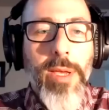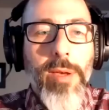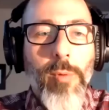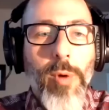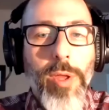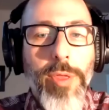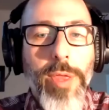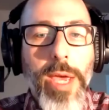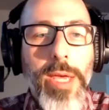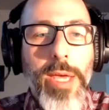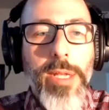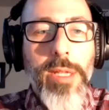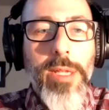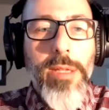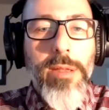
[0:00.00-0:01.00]
Well,
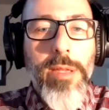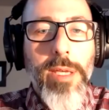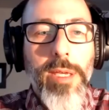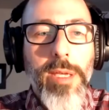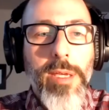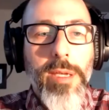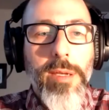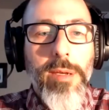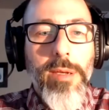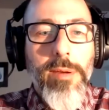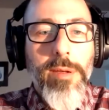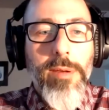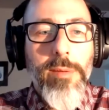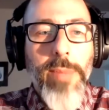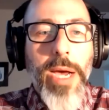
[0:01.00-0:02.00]
then the
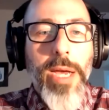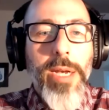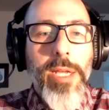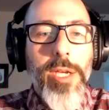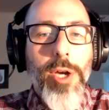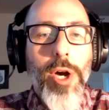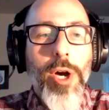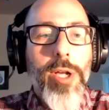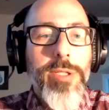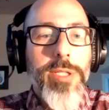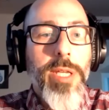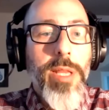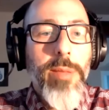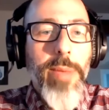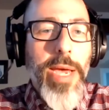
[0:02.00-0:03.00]
body calls
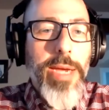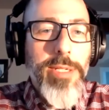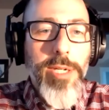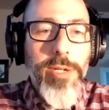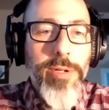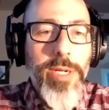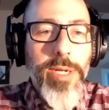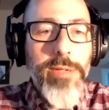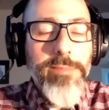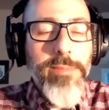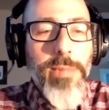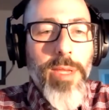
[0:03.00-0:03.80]
in the bacteria